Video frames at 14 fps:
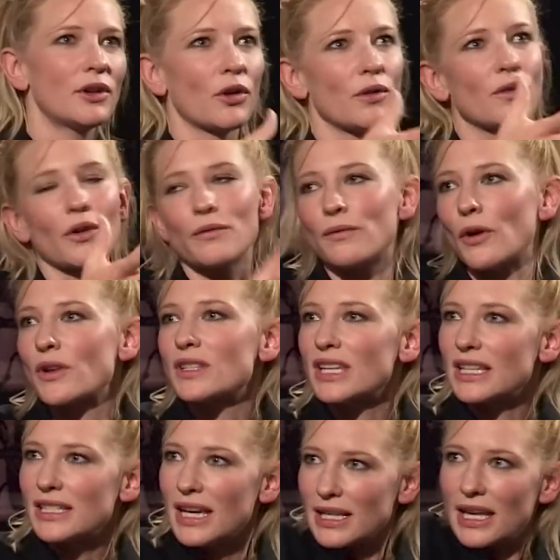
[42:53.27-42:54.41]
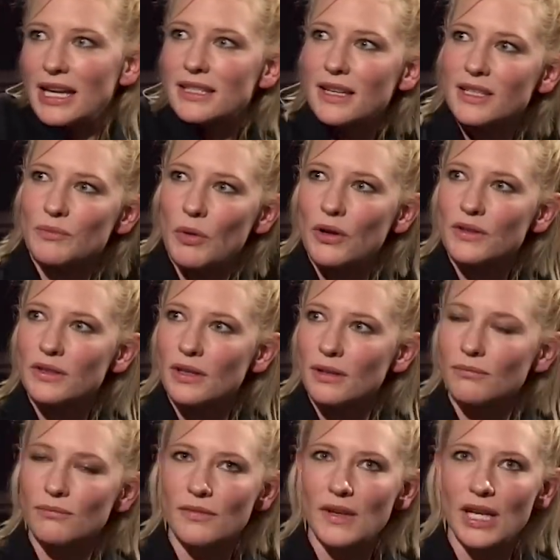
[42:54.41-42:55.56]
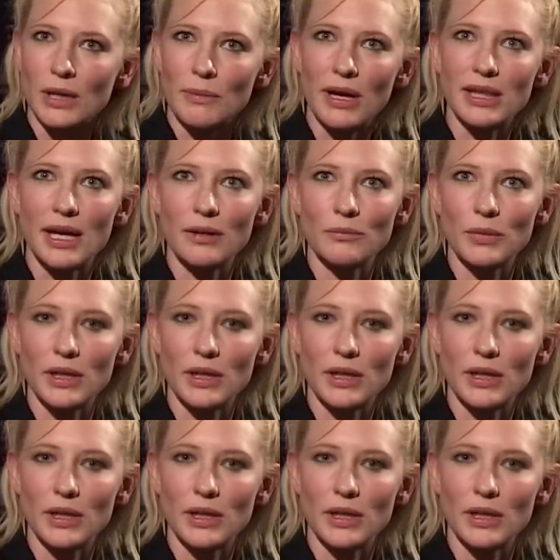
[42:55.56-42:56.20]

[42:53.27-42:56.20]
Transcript: you know, you've got focusing techniques, I suppose, and I think about that.